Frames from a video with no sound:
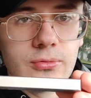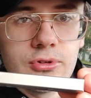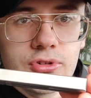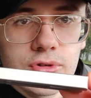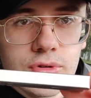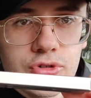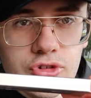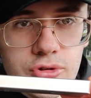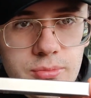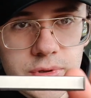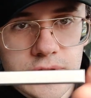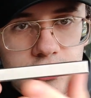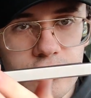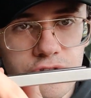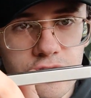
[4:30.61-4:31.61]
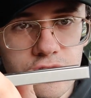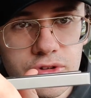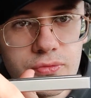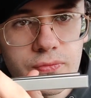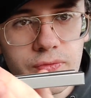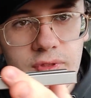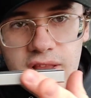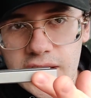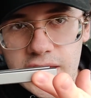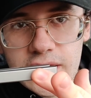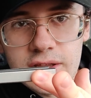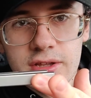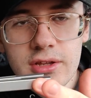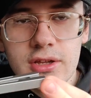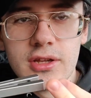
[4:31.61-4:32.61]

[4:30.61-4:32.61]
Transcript: There's no jimping, it's just flat.